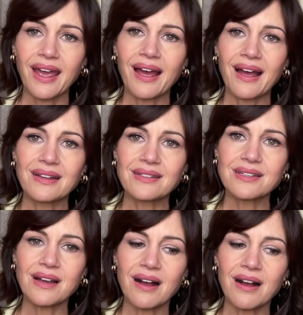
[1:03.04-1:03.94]

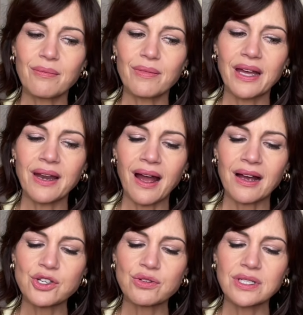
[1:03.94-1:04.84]
and um, and
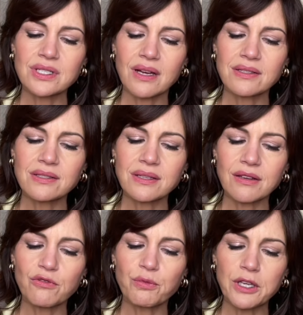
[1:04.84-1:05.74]
actually does
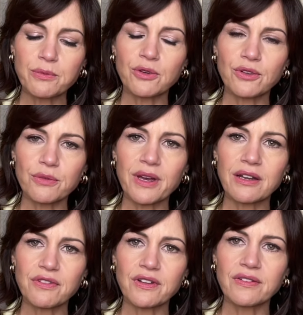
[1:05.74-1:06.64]
give people the
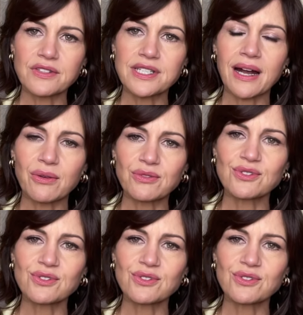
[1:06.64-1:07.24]
benefit of the doubt.